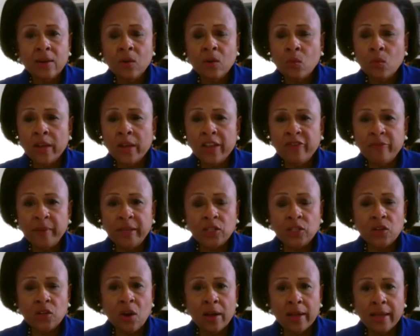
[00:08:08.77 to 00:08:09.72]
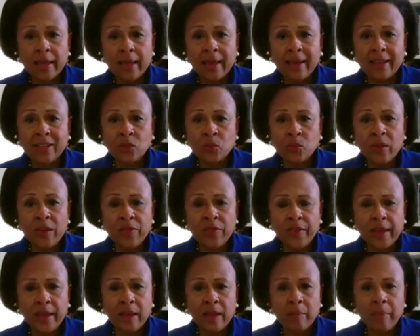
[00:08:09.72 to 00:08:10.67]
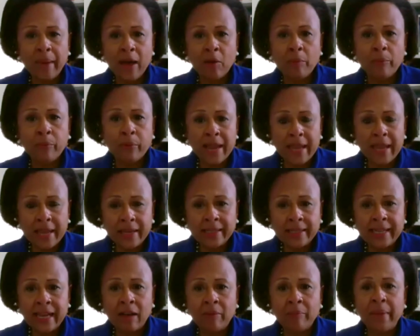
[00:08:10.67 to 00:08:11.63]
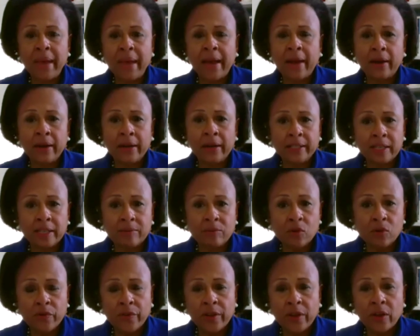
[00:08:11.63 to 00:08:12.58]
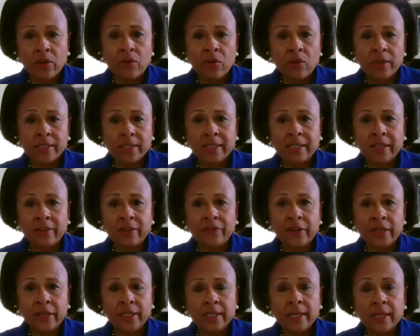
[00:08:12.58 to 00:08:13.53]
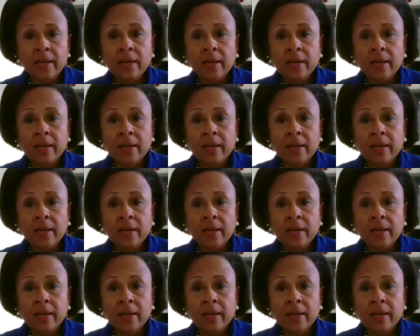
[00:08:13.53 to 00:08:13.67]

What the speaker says: We've been talking, as we think about breaking down barriers and moving across difference,